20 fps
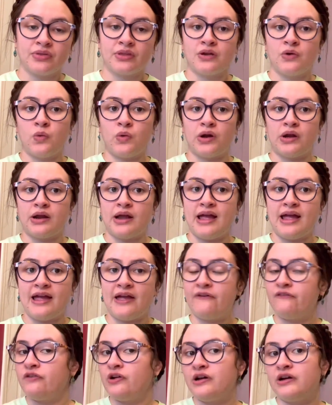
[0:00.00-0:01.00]
where
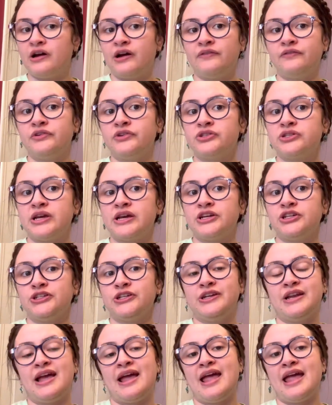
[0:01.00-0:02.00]
every
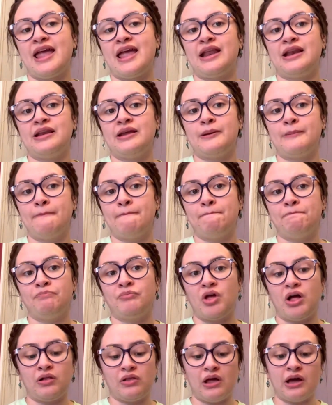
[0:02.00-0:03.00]
conversation and
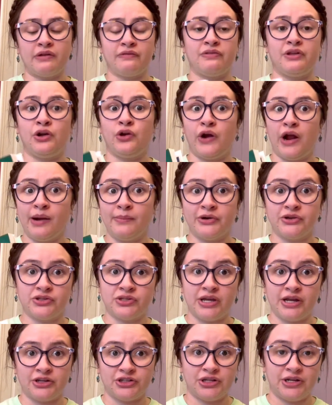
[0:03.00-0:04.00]
a lot of the grammar
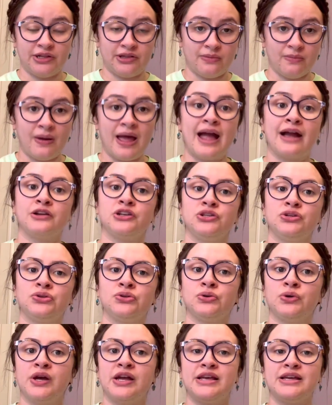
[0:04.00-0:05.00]
section in the back
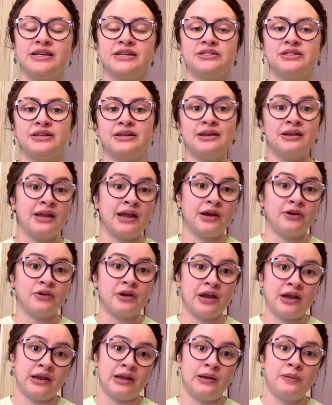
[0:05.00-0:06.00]
too is
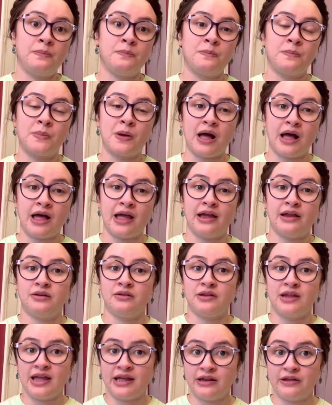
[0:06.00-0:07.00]
narrated by
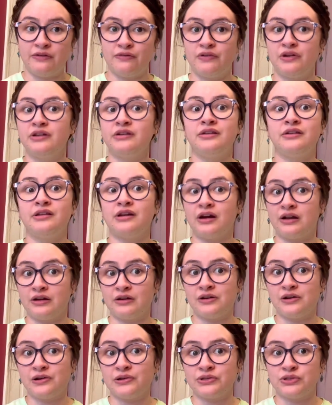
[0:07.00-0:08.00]
native
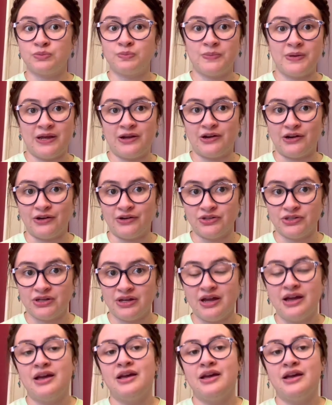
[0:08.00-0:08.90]
Donegal speakers.